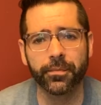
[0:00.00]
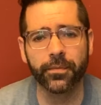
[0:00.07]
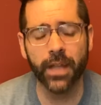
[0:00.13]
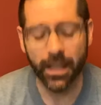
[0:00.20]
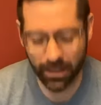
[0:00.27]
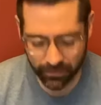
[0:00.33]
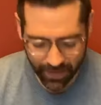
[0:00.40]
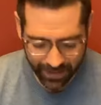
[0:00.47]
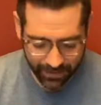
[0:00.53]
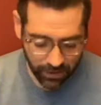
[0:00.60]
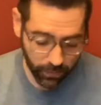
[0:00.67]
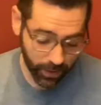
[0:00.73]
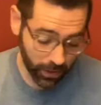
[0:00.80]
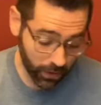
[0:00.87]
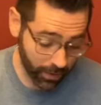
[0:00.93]
In fact, as
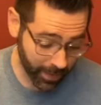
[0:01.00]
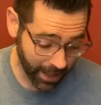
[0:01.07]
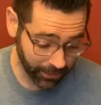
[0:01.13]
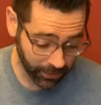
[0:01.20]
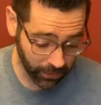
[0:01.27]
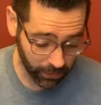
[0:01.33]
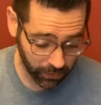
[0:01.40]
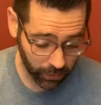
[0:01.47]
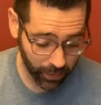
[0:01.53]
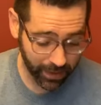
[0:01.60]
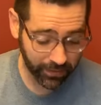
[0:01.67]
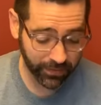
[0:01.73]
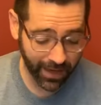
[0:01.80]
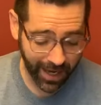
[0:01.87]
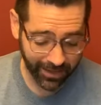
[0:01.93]
we go to Matthew
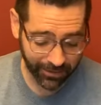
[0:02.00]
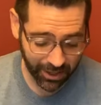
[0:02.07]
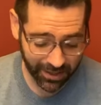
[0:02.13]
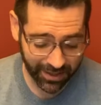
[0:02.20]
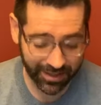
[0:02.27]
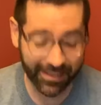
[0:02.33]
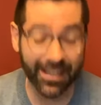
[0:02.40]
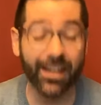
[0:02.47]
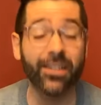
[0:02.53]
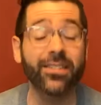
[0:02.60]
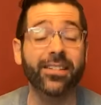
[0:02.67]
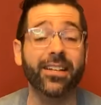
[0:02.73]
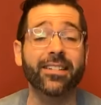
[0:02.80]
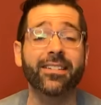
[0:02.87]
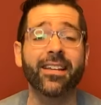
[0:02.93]
25, Jesus tells
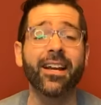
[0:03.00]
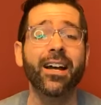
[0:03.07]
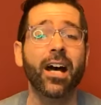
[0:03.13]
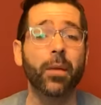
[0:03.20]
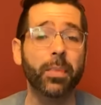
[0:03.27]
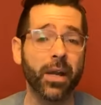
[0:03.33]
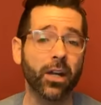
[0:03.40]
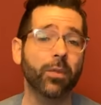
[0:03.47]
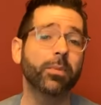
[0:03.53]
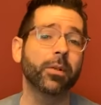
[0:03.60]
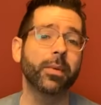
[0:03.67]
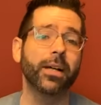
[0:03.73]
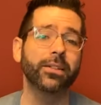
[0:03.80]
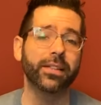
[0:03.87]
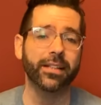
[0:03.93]
us a parable
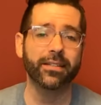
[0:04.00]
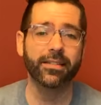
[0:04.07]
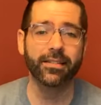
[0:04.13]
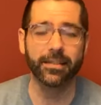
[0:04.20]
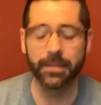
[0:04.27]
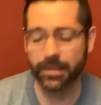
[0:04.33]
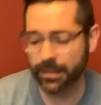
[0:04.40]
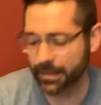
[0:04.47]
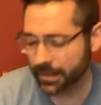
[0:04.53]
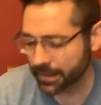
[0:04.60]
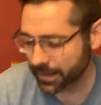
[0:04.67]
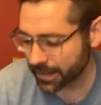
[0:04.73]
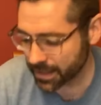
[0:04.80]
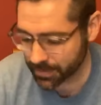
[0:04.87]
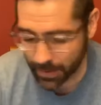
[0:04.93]
about this.
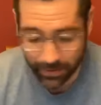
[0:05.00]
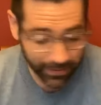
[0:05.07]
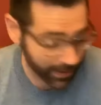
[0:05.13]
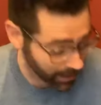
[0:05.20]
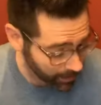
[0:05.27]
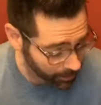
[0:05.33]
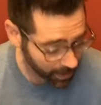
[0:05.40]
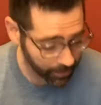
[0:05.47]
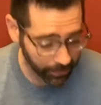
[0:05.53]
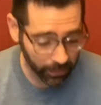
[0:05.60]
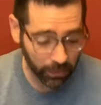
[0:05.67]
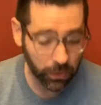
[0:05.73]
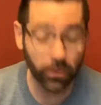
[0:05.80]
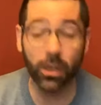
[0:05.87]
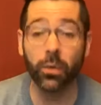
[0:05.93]
It's about 10 people
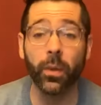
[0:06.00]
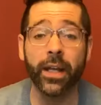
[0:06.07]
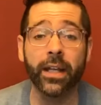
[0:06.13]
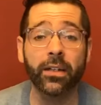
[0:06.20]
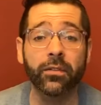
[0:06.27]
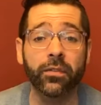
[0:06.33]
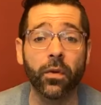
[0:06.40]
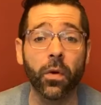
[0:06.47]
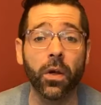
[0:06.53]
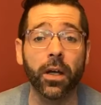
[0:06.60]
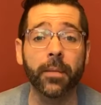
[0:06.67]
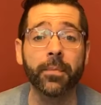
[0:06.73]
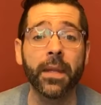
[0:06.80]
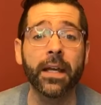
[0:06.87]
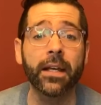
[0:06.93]
who are waiting
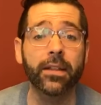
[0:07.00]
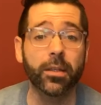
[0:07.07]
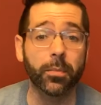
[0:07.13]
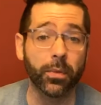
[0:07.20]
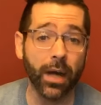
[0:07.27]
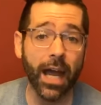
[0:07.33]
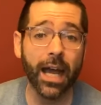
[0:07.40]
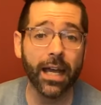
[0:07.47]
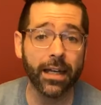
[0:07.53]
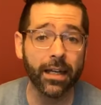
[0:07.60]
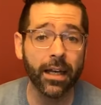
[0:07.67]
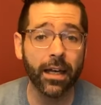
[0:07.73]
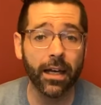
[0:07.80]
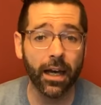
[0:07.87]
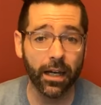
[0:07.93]
for the bride
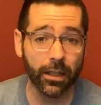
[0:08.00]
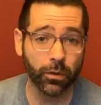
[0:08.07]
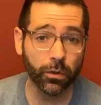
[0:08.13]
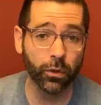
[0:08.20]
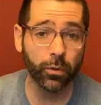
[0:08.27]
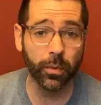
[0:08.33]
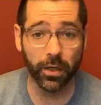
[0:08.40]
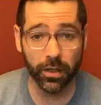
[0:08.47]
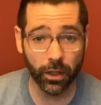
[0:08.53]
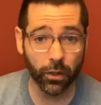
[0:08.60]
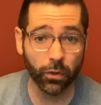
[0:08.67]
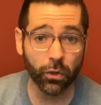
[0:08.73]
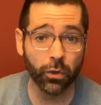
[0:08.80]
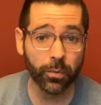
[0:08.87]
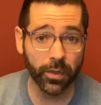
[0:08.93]
uh, groom or the
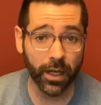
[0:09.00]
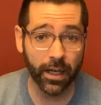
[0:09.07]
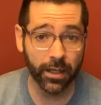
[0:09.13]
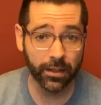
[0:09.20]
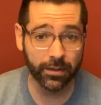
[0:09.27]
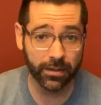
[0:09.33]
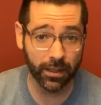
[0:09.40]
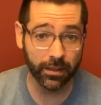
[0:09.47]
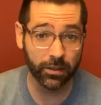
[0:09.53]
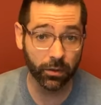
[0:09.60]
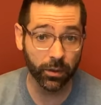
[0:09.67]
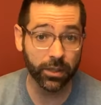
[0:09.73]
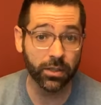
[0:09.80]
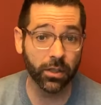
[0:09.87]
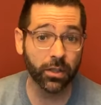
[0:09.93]
groom the, to, to
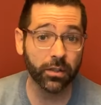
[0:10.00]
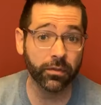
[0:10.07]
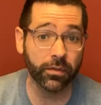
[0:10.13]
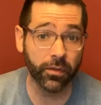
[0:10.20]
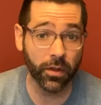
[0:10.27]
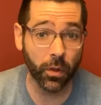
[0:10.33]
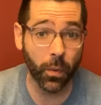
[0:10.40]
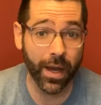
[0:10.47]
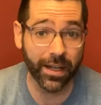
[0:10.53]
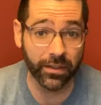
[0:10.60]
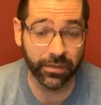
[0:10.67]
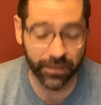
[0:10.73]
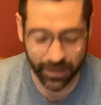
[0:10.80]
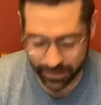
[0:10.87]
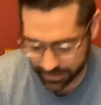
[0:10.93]
return for the wedding
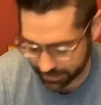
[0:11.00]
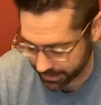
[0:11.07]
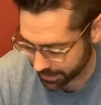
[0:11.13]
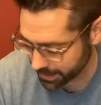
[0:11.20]
feast.